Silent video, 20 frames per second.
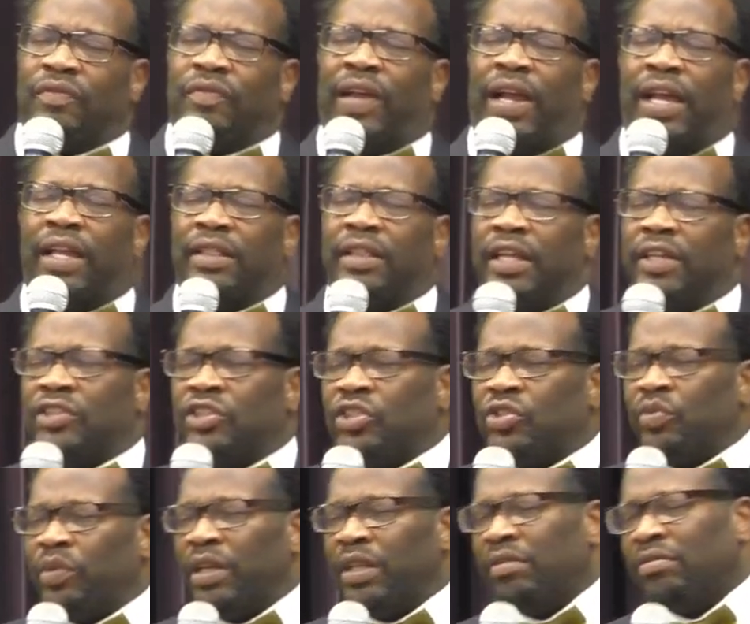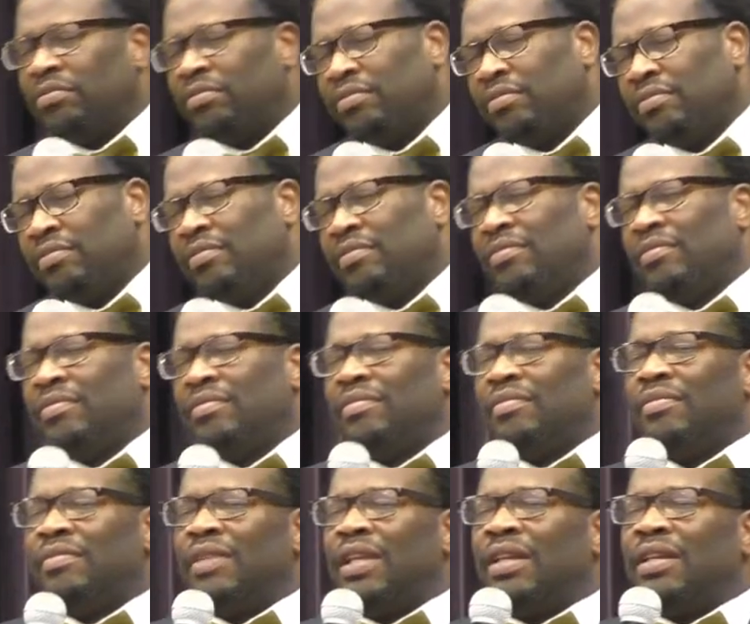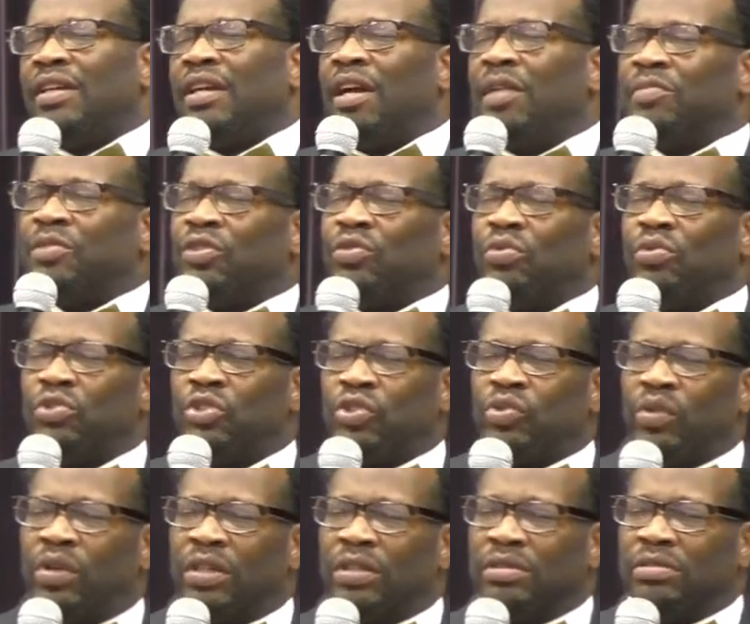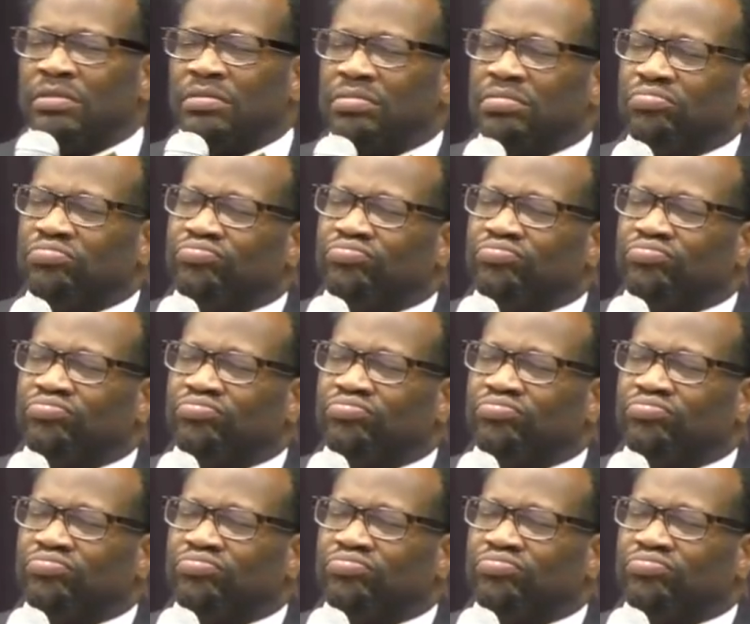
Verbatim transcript: Find that strength comes through struggle